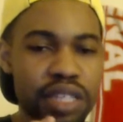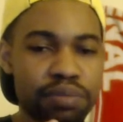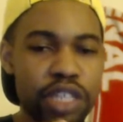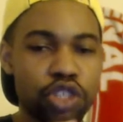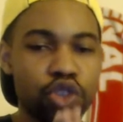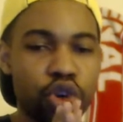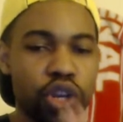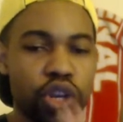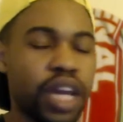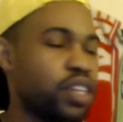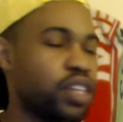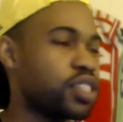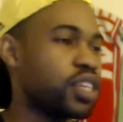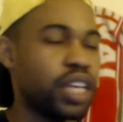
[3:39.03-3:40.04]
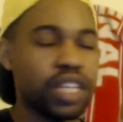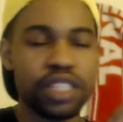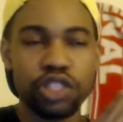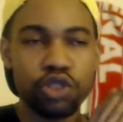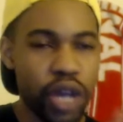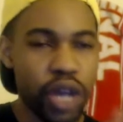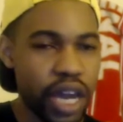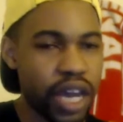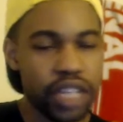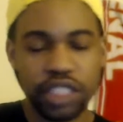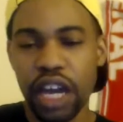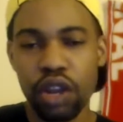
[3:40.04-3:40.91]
man. Jordan Anderson is trash.